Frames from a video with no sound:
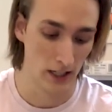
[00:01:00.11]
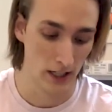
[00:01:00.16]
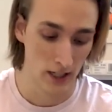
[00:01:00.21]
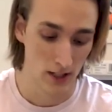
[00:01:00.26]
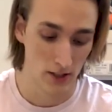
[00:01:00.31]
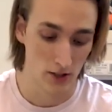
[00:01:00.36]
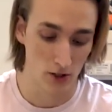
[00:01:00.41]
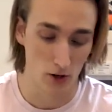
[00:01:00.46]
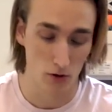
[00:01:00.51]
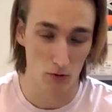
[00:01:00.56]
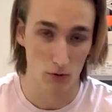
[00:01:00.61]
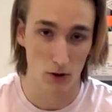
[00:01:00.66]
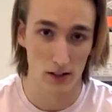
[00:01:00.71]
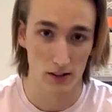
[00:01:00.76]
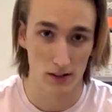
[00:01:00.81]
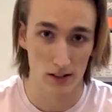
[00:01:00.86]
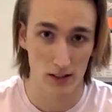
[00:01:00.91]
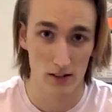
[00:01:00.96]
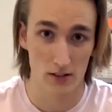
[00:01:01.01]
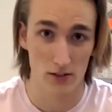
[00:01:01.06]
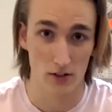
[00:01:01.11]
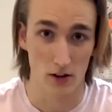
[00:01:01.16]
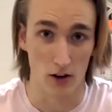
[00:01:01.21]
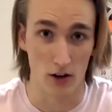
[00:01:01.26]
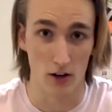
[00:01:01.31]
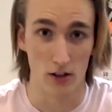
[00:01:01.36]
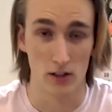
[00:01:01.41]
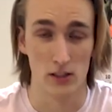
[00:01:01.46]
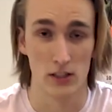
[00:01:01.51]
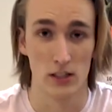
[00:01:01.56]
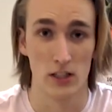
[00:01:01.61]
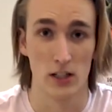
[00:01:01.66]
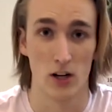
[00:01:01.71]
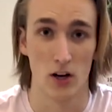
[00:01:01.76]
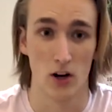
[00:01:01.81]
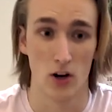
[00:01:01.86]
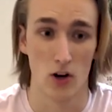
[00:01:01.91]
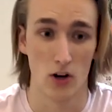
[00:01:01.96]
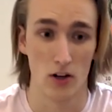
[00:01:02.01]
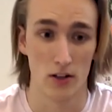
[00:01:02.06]
So what these are
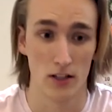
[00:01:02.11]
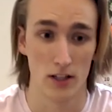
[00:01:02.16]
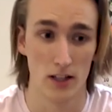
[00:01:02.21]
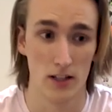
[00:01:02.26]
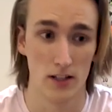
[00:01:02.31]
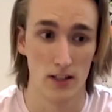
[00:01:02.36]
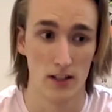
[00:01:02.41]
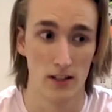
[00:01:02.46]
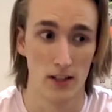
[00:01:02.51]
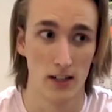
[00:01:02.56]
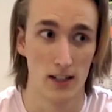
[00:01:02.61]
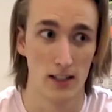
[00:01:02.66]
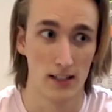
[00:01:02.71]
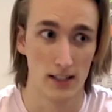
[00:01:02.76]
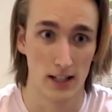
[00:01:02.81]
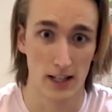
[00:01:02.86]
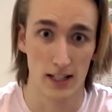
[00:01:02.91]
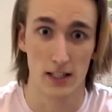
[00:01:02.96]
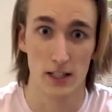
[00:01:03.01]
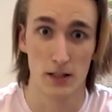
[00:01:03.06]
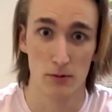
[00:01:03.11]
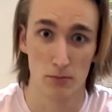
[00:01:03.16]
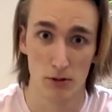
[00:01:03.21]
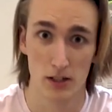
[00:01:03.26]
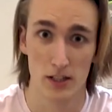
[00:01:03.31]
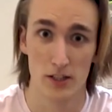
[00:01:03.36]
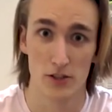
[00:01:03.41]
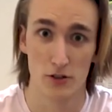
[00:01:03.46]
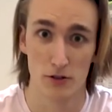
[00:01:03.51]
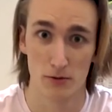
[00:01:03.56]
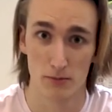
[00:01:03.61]
the Nike Blazer